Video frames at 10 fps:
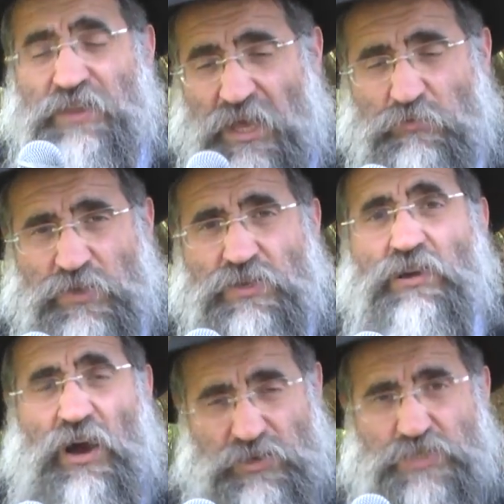Namely,
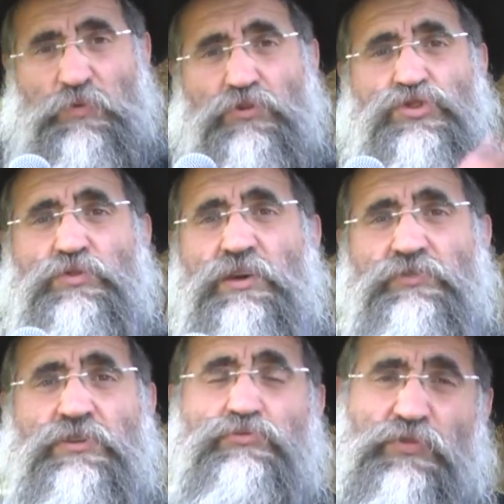on a spiritual
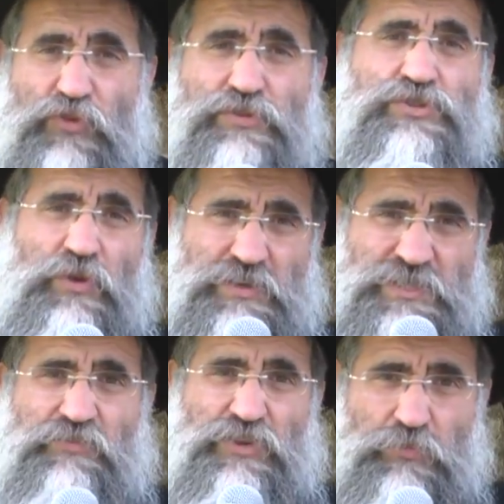level, refers to our
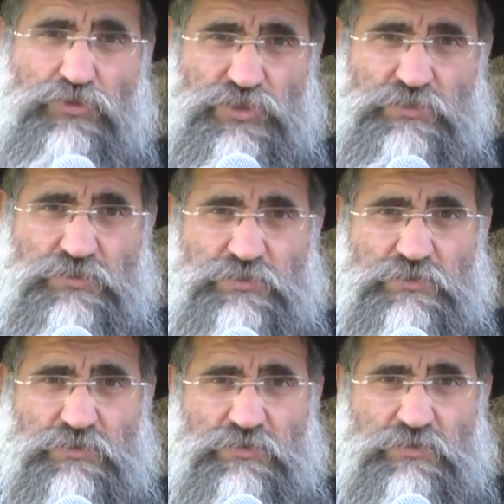seven emotions.
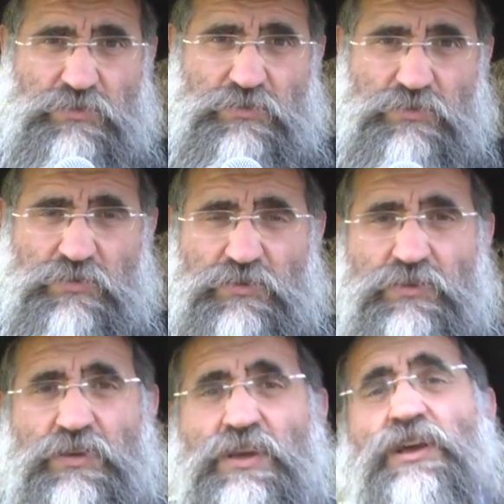
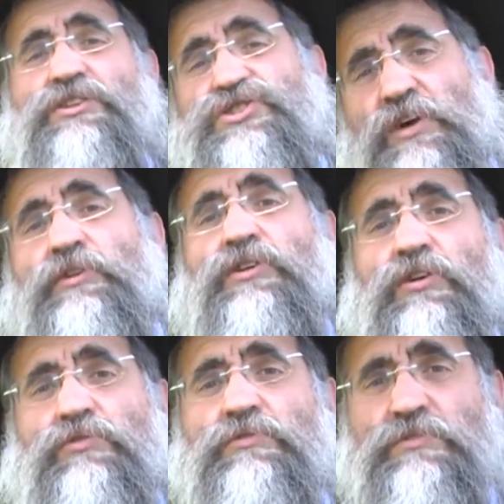
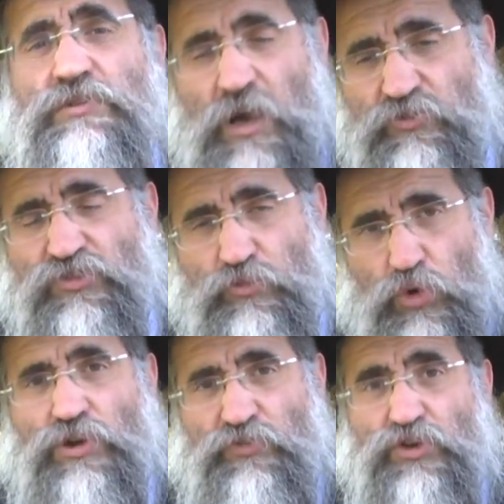Jericho comes from the
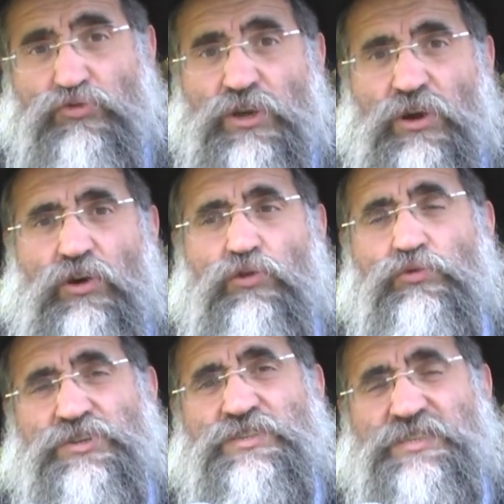word of Yericho,
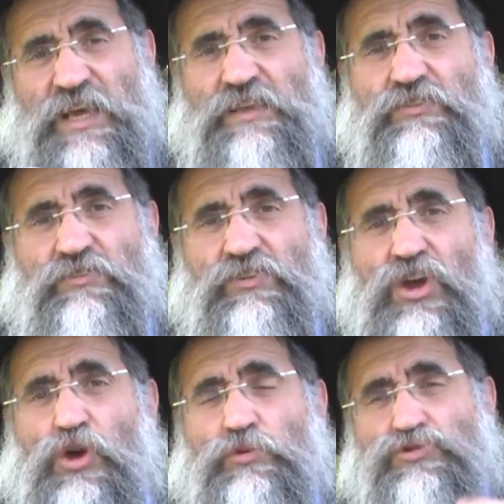which is sent,
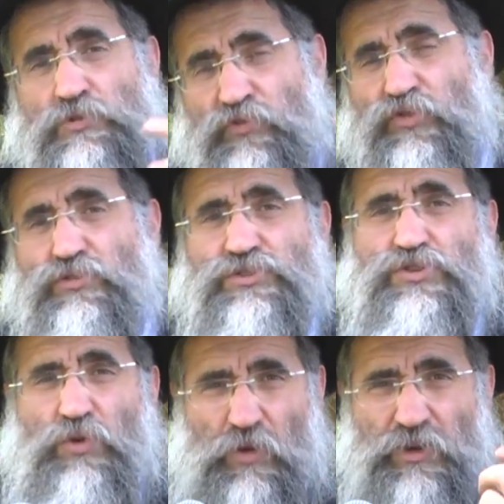which refers
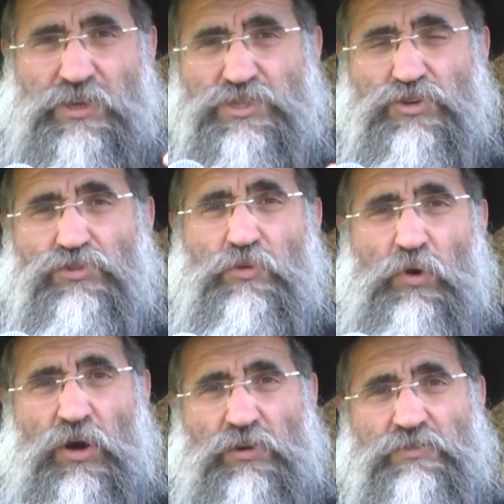to our external
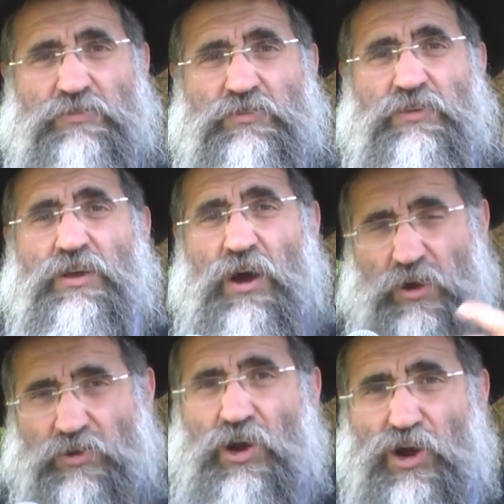part,
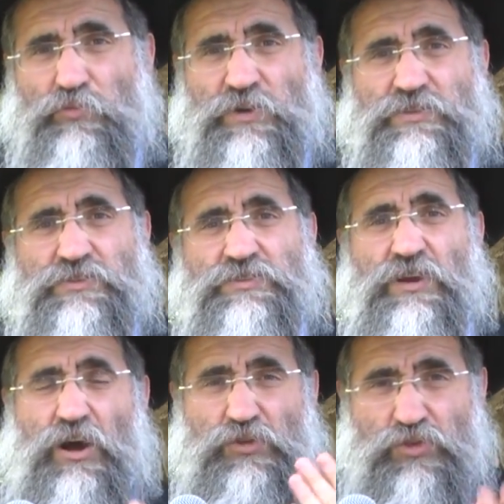our garments,
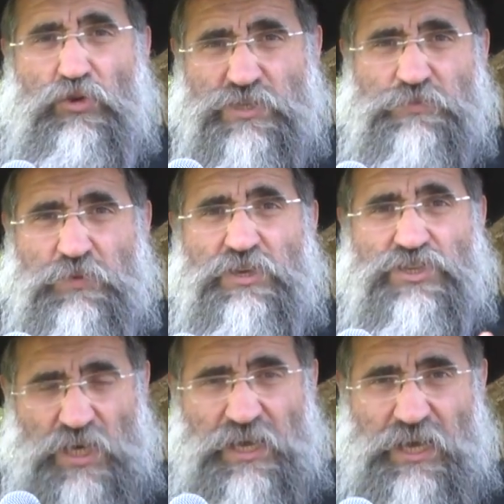our thought,
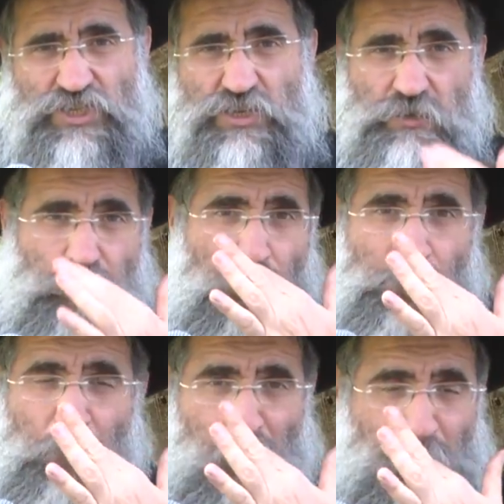speech, and
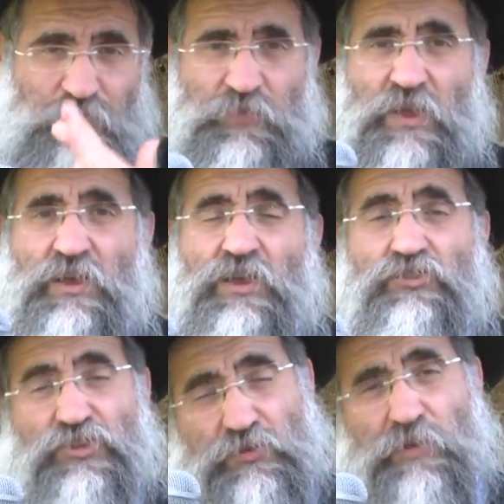action.
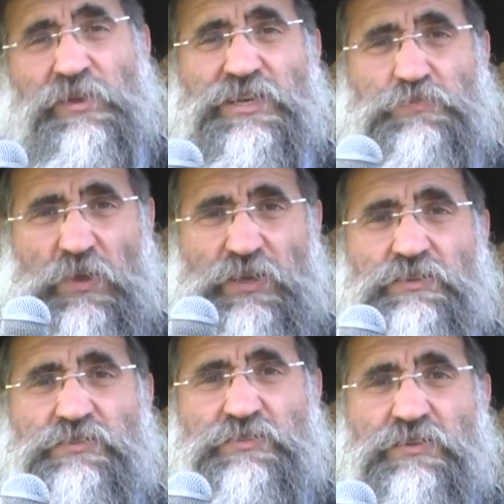So the Rebbe
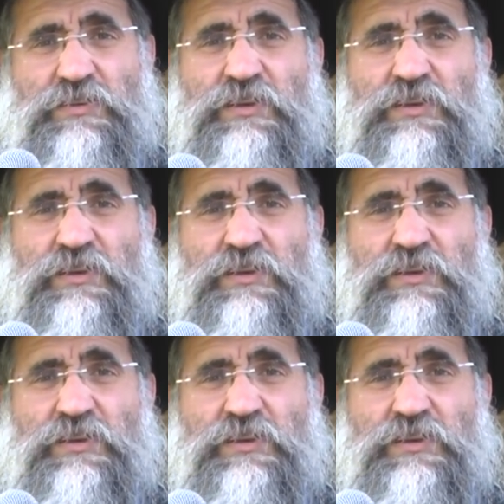explains